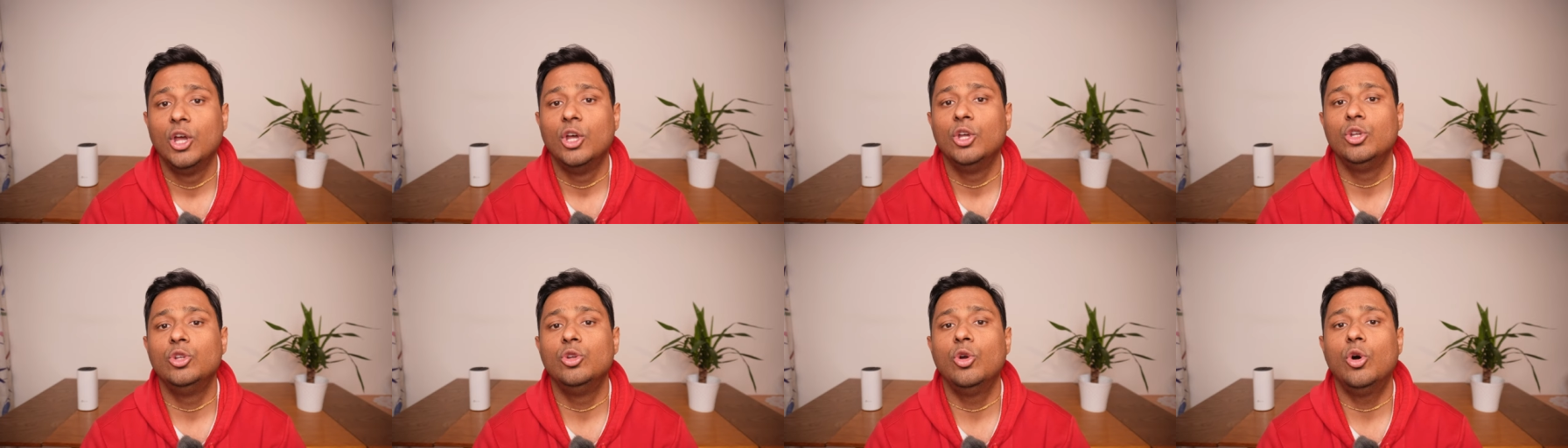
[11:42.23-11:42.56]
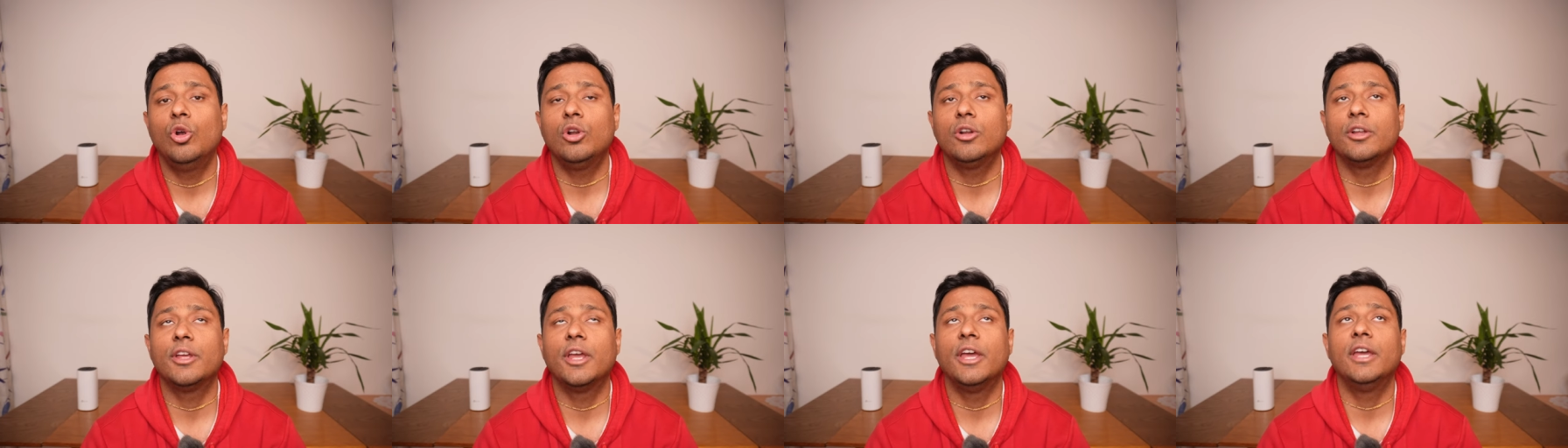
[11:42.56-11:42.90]

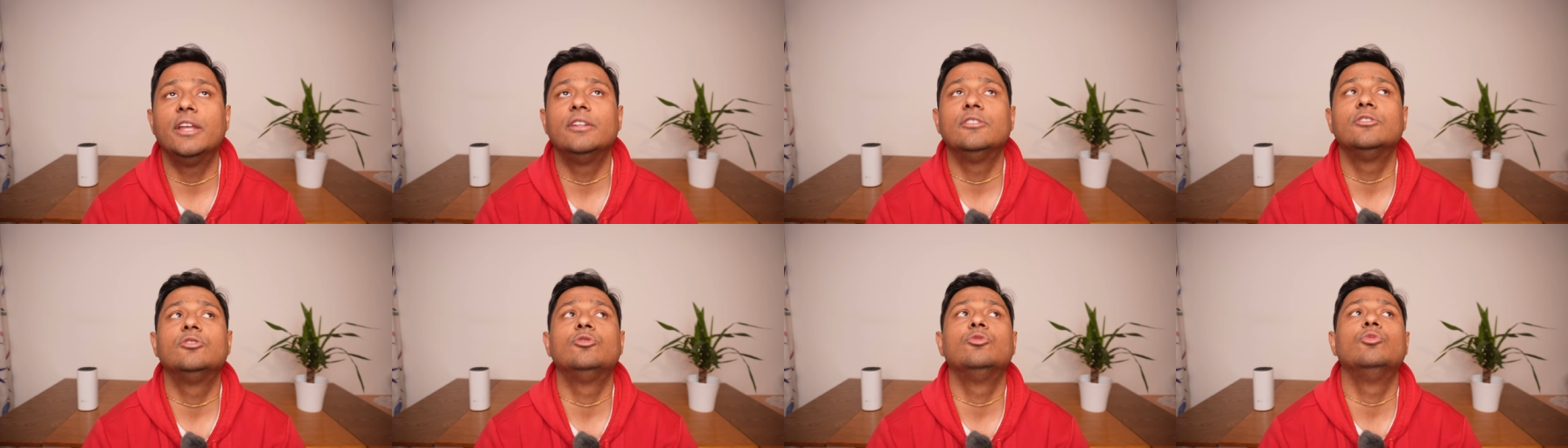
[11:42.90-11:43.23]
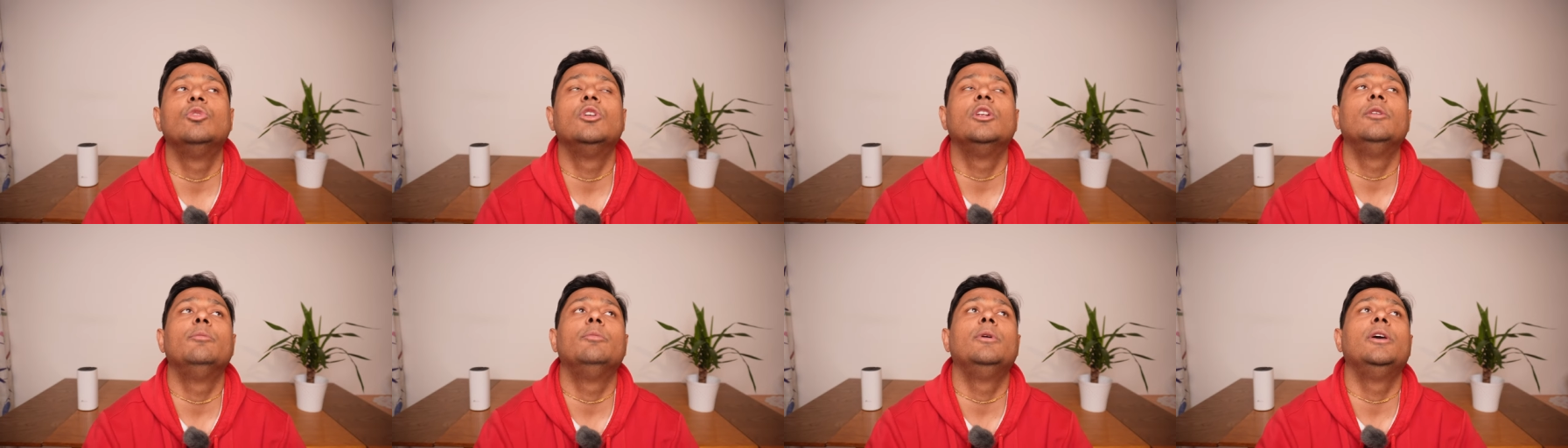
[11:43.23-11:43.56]
your gains
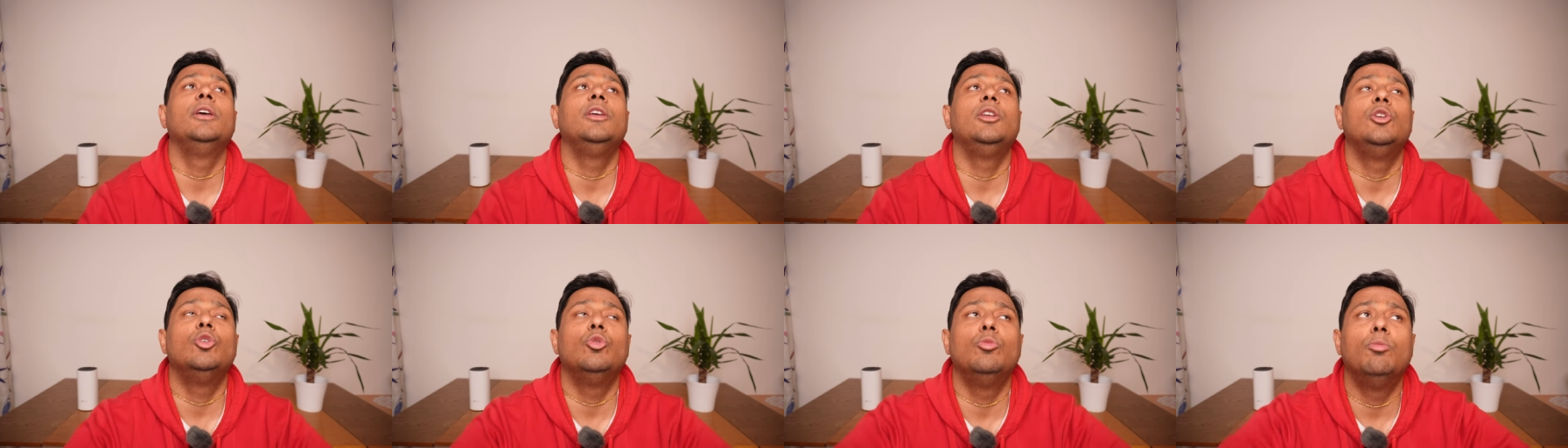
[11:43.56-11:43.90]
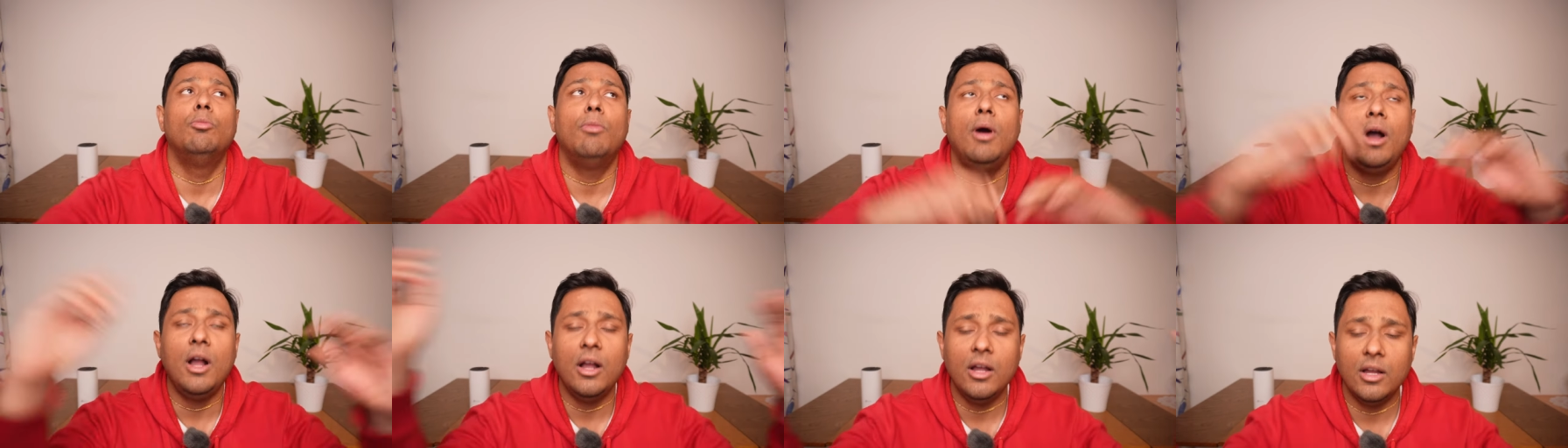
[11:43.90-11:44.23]
will be
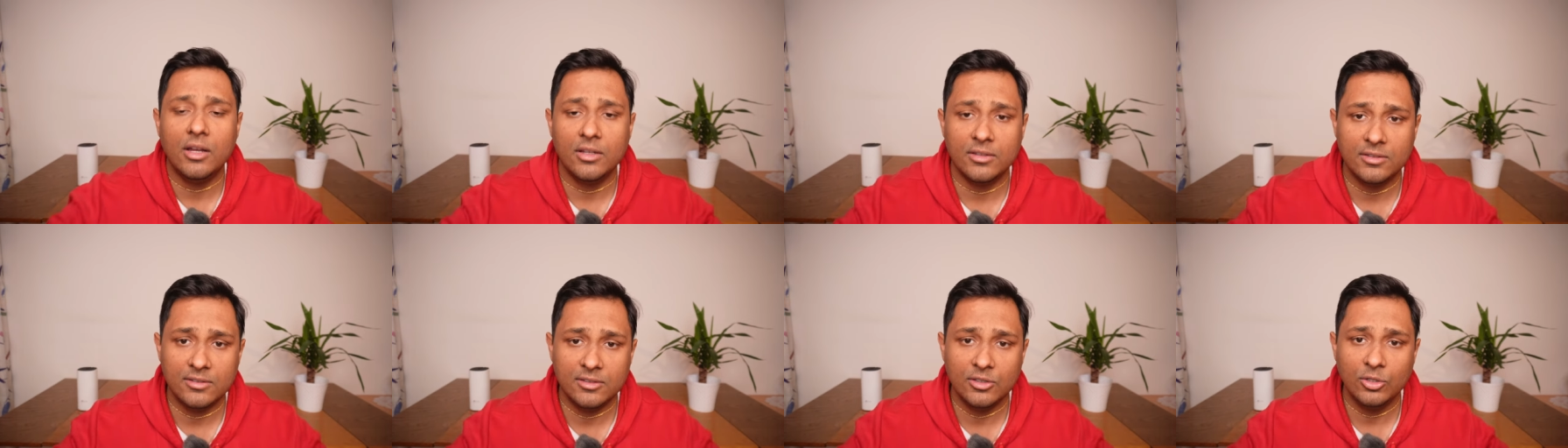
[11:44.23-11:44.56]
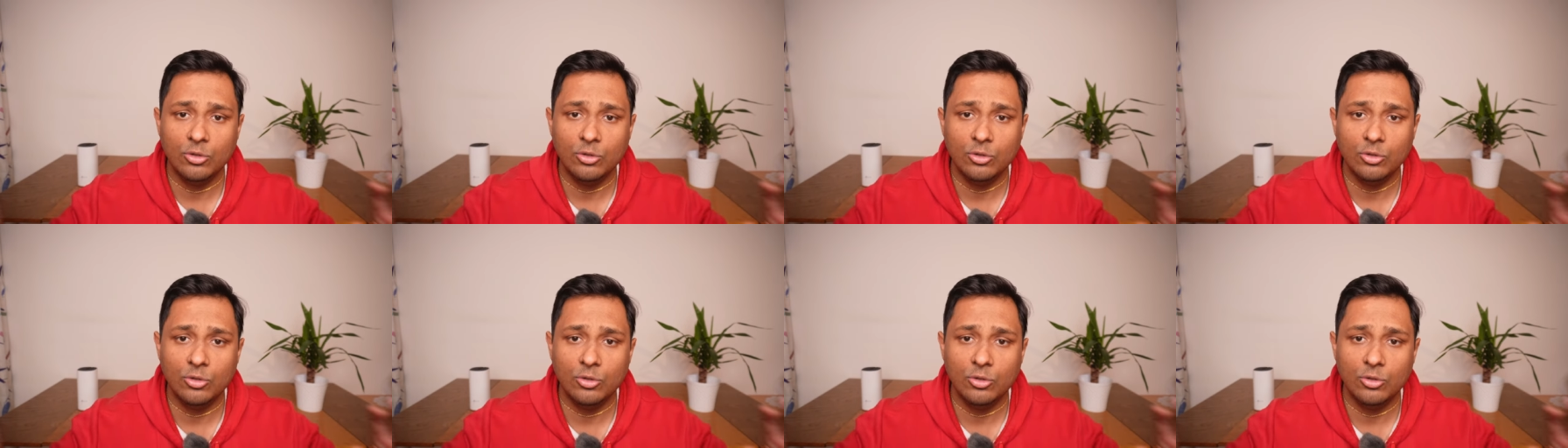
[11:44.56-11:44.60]
humongous.